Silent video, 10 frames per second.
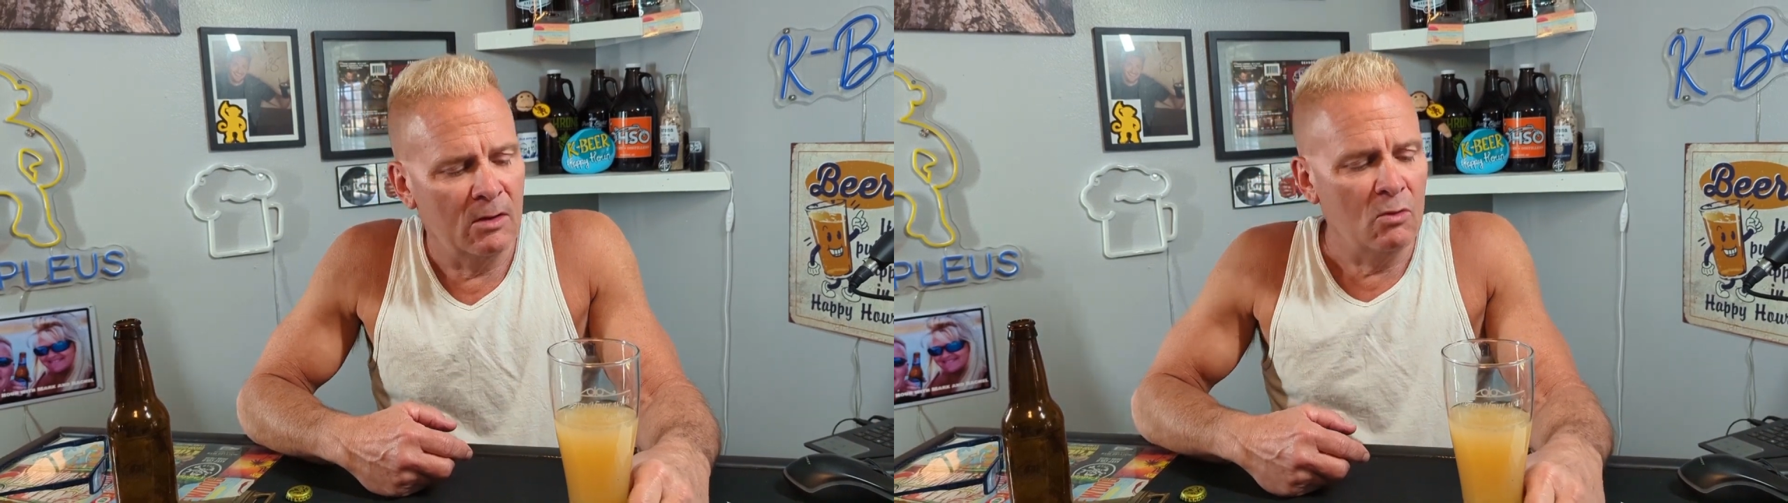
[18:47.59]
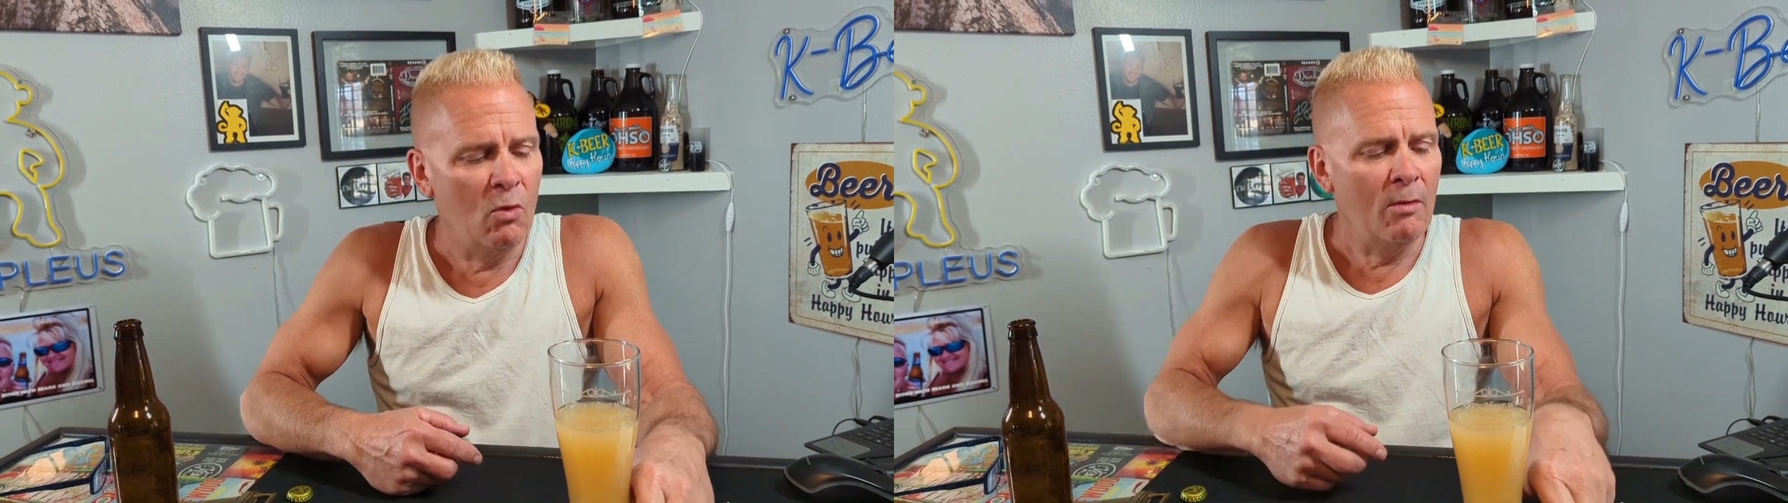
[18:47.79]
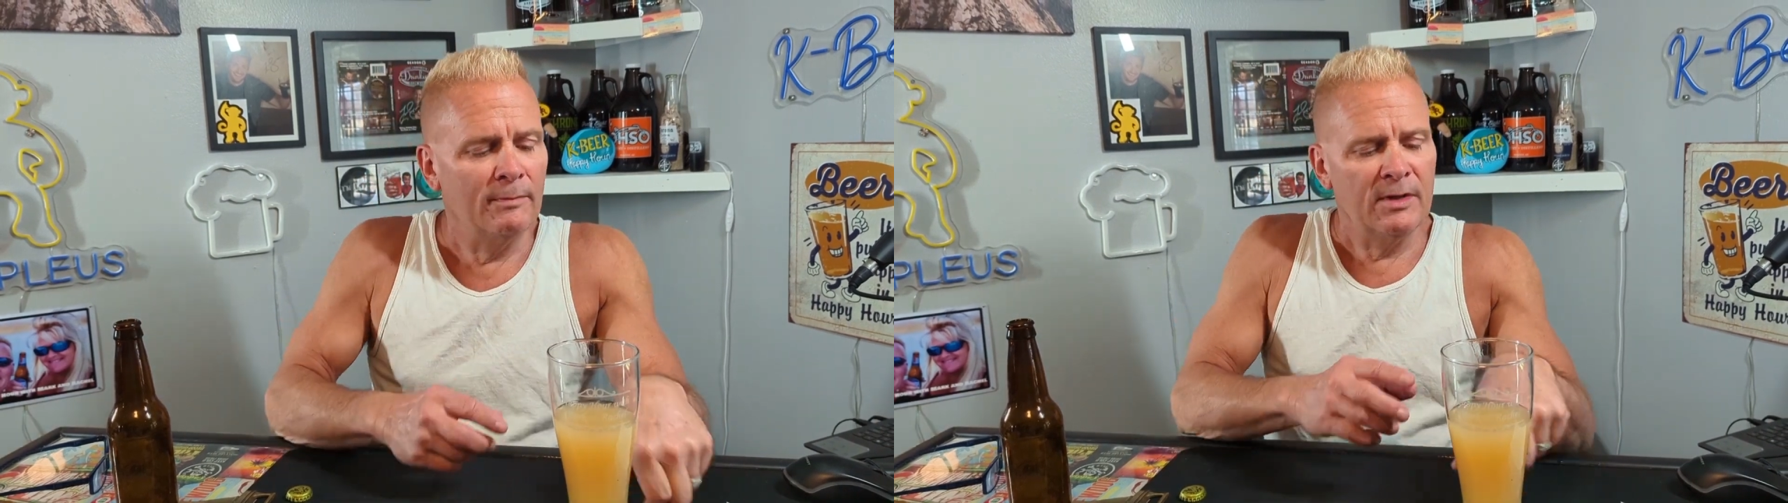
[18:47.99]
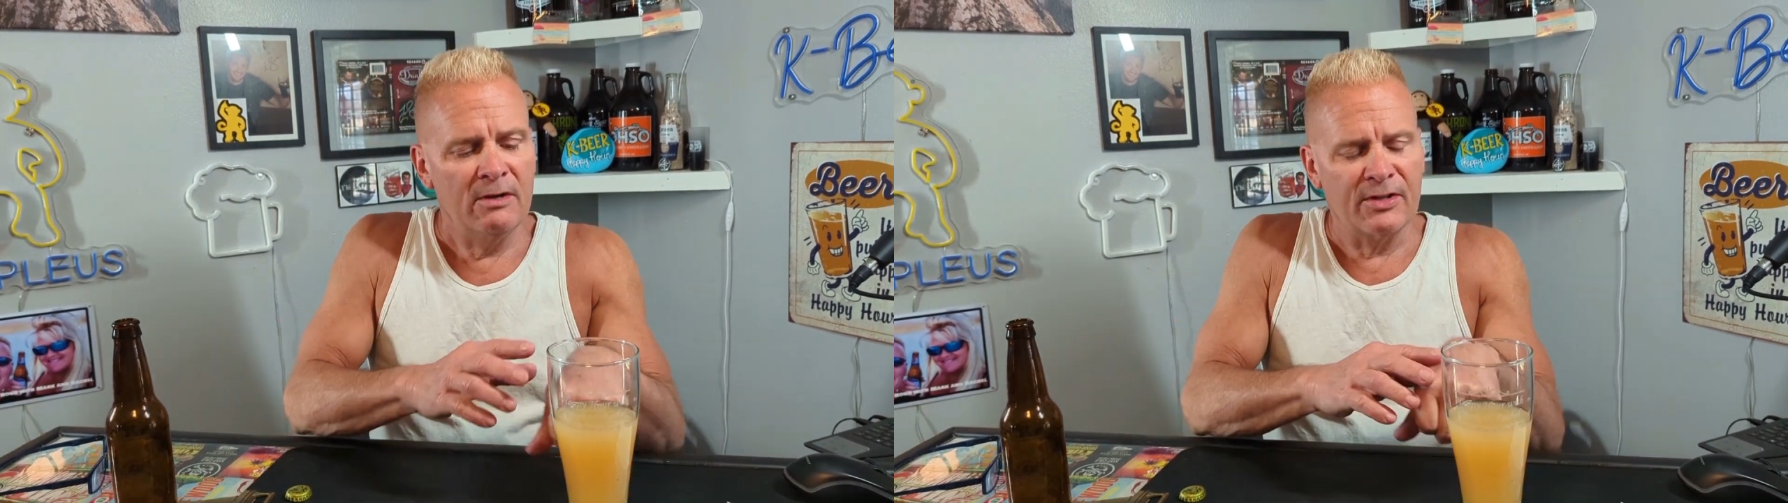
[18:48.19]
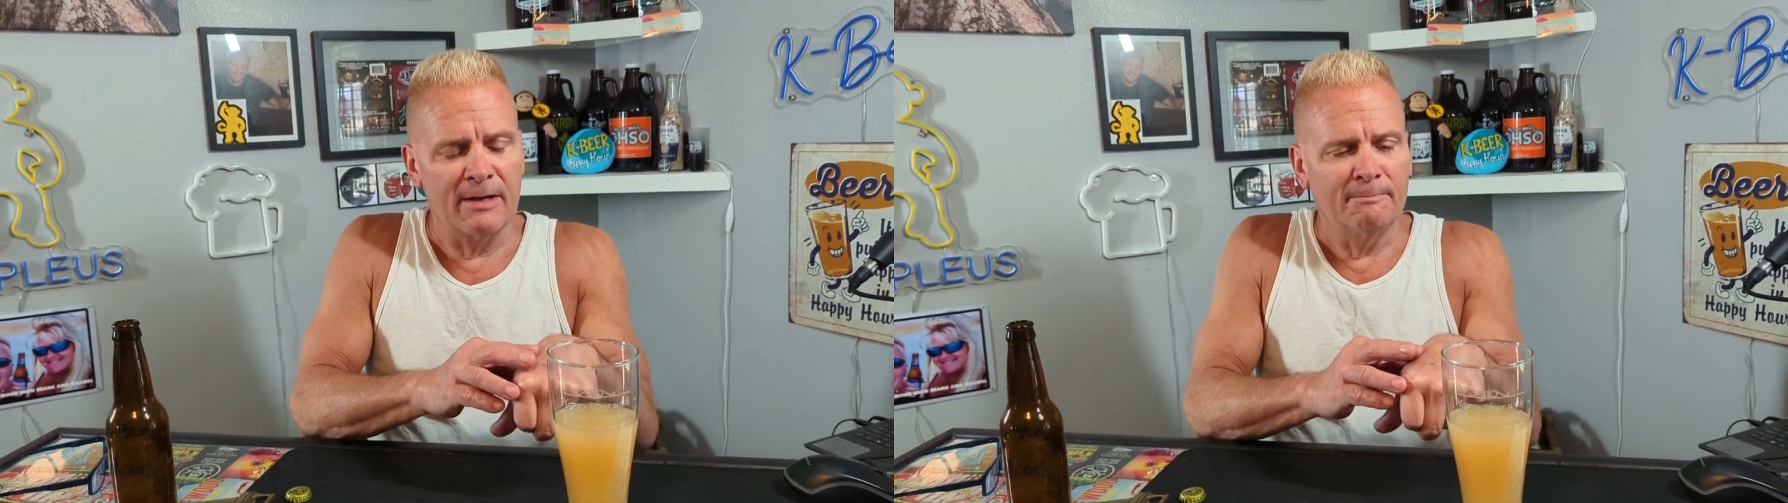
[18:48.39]
Well,
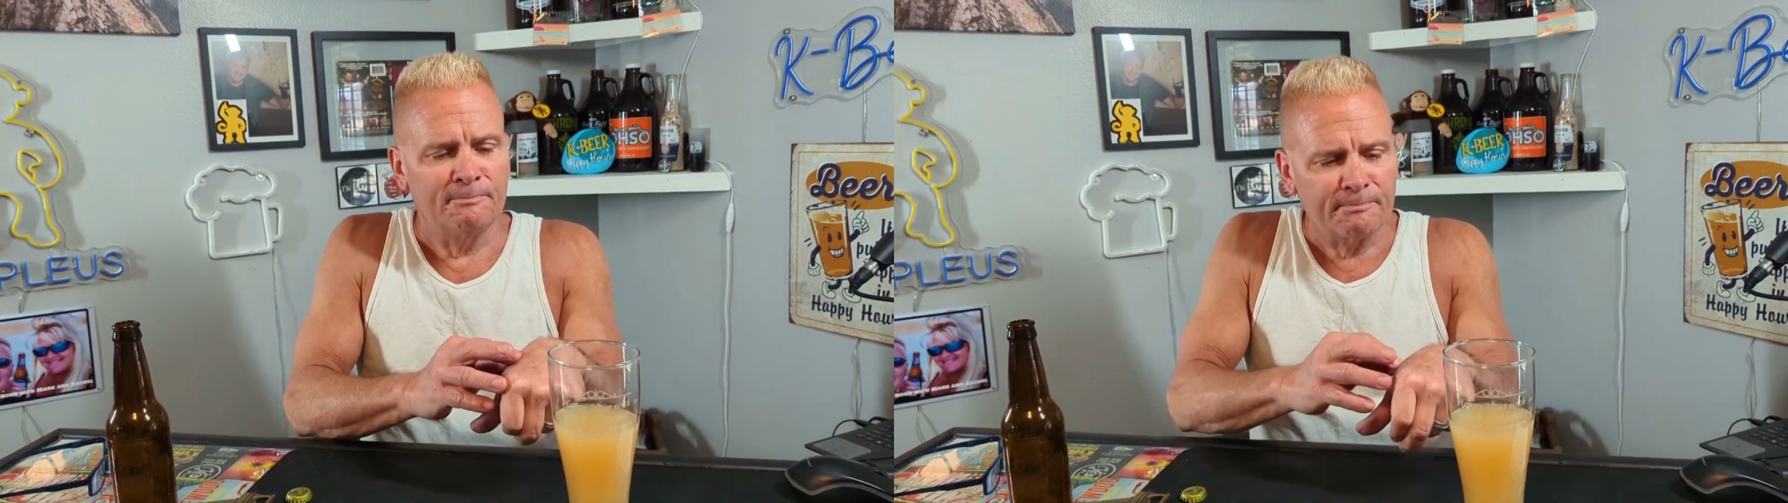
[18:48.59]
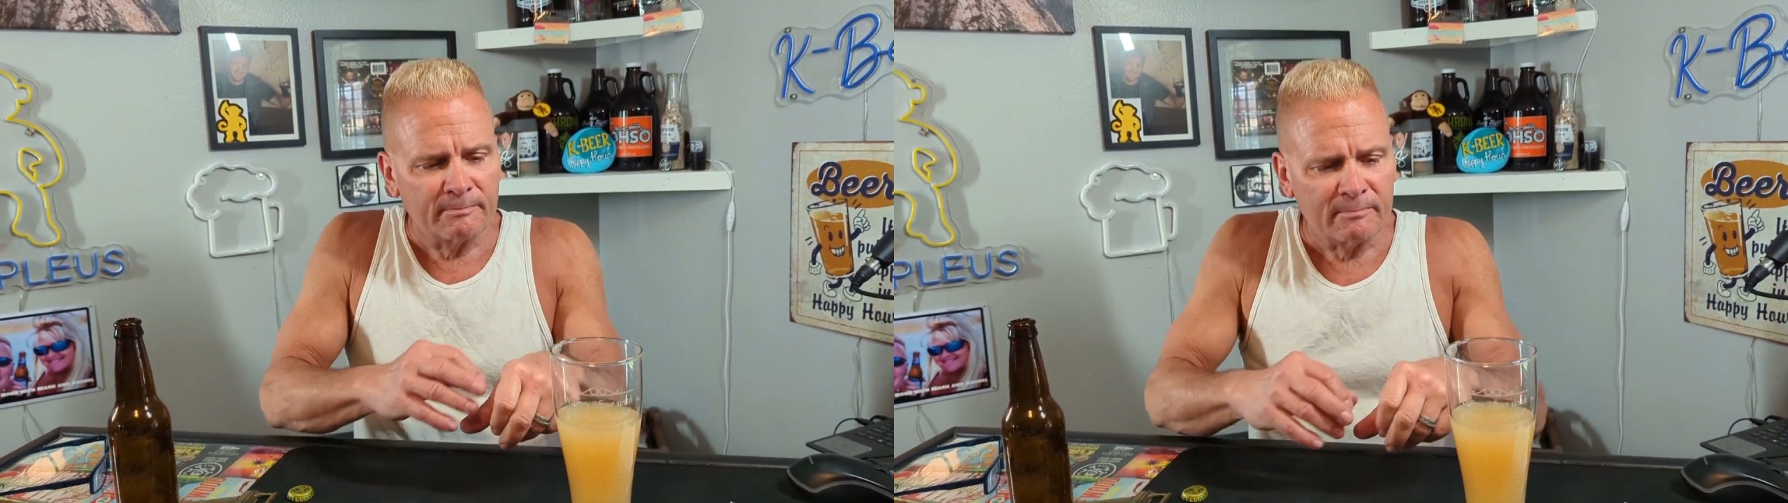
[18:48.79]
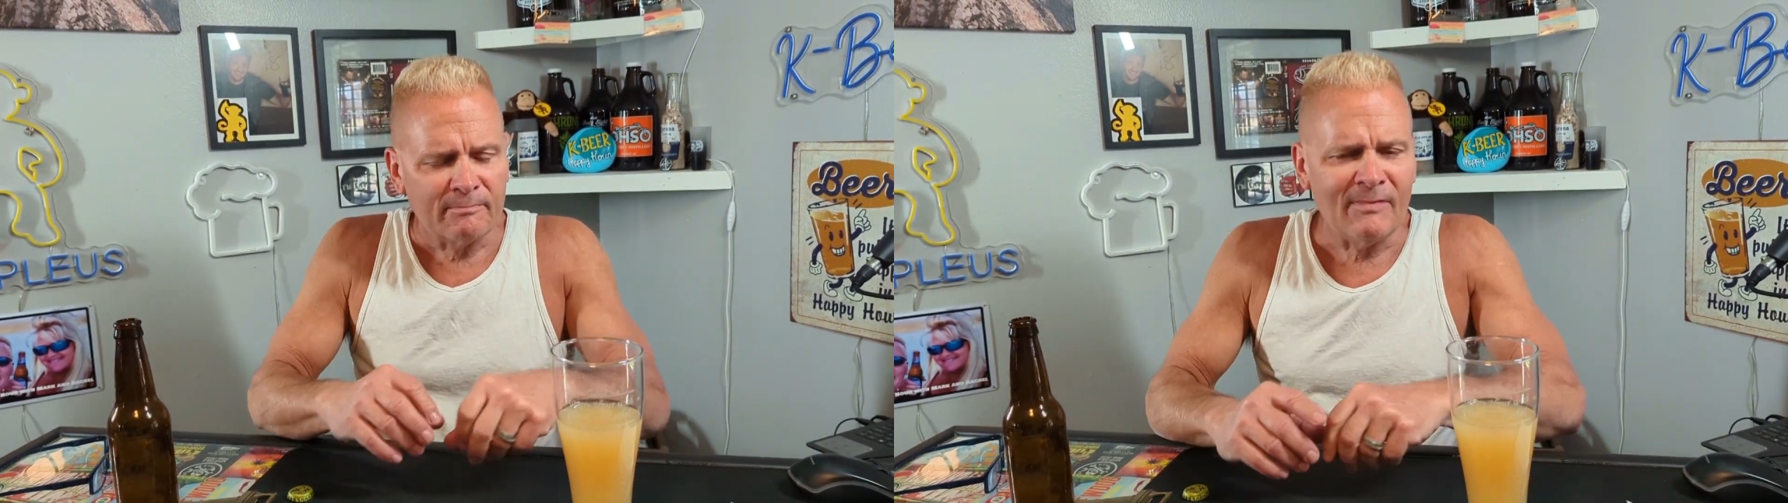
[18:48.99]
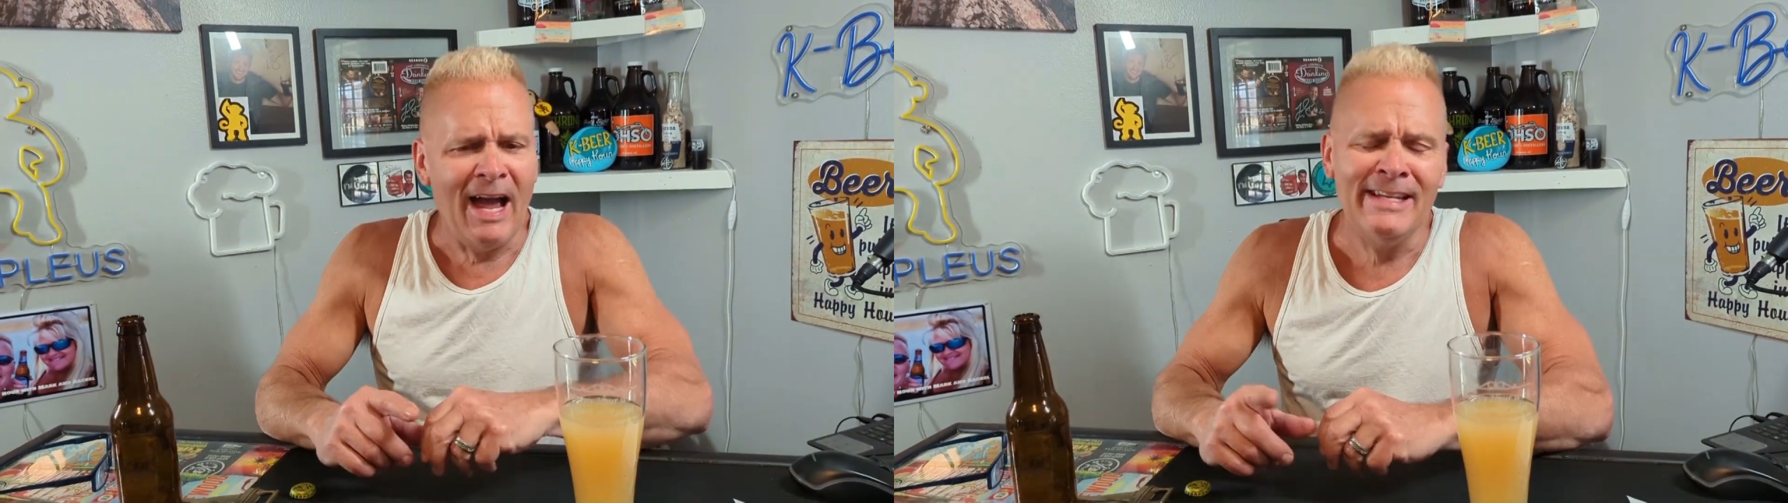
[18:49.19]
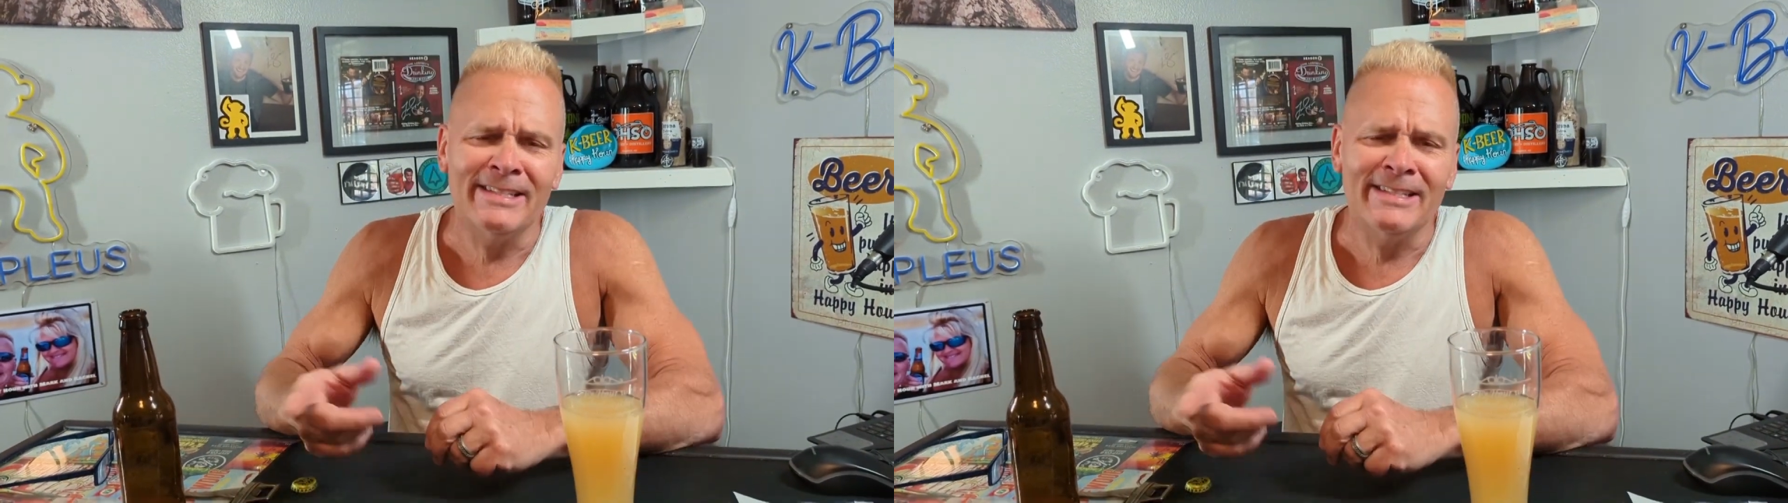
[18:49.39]
here's the thing. I